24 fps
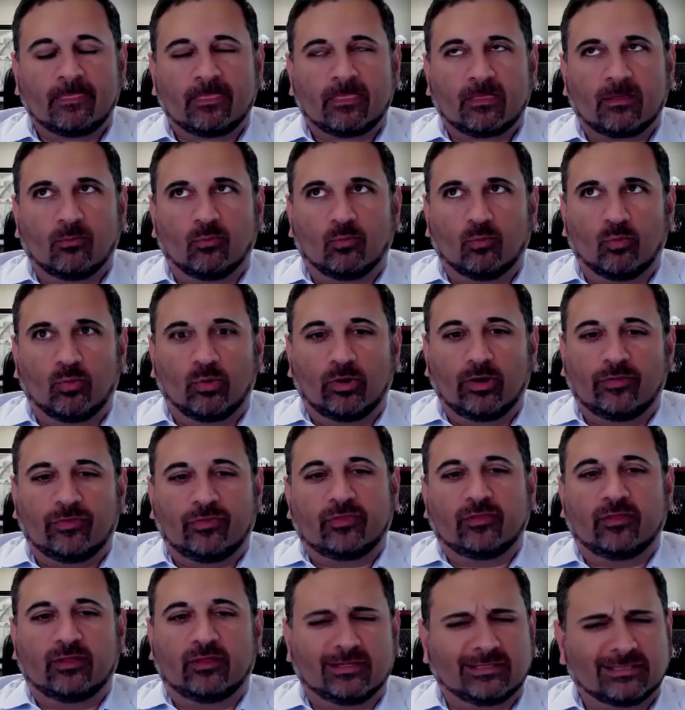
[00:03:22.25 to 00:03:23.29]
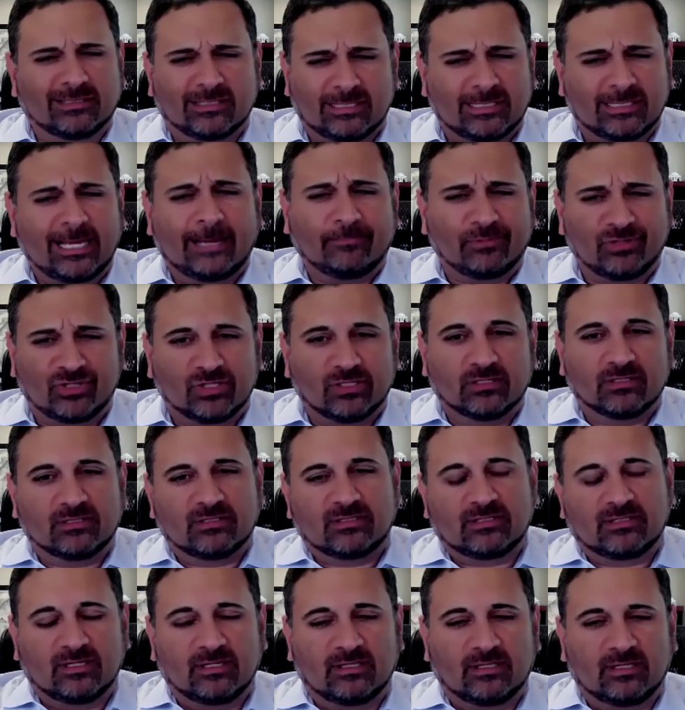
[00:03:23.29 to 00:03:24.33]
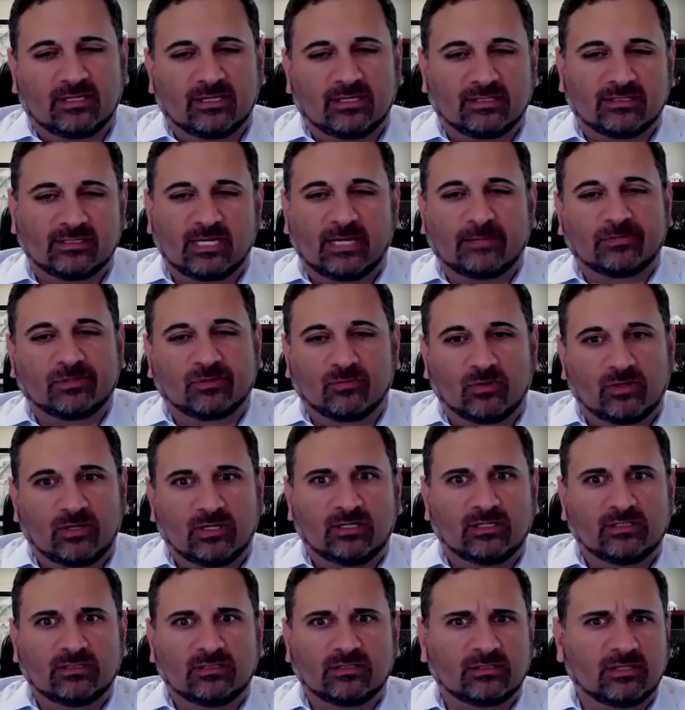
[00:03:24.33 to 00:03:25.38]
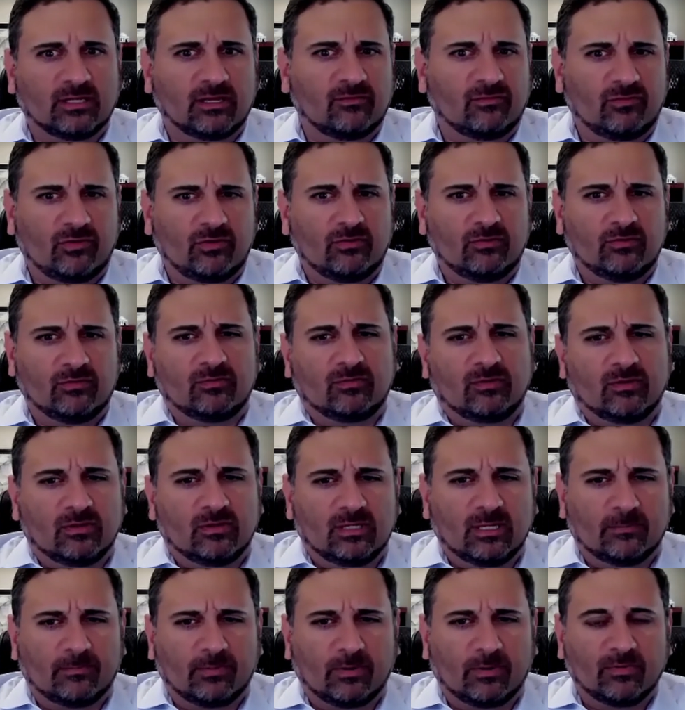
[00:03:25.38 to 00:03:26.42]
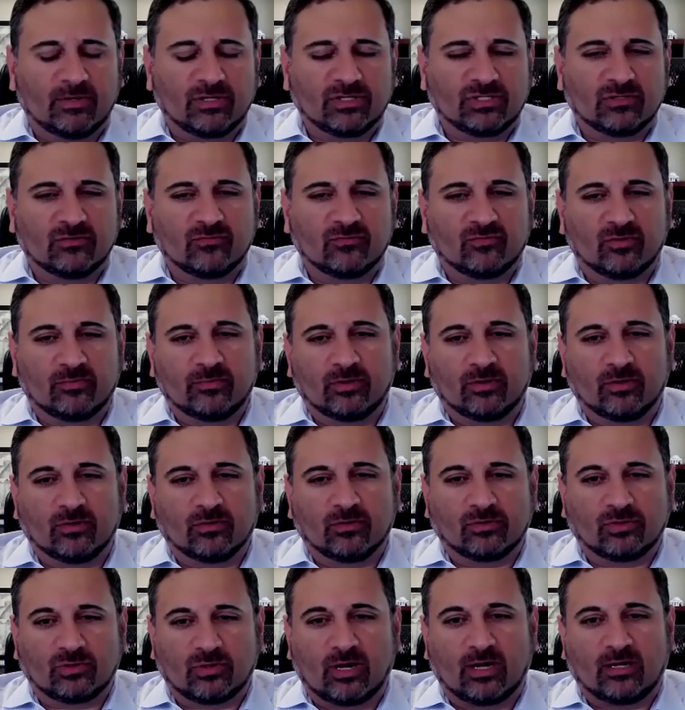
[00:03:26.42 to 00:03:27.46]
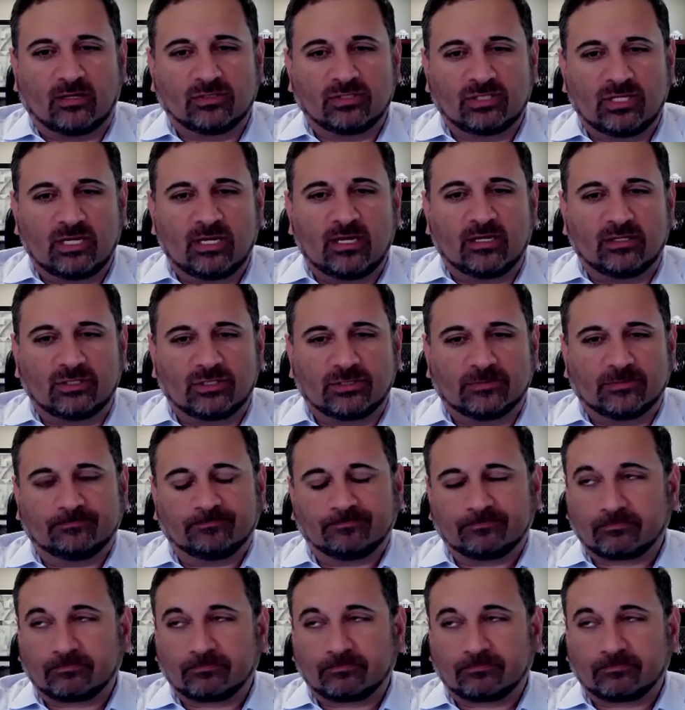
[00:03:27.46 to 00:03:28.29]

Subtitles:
with exceptions. And the exception was if you get permission from your trial judge.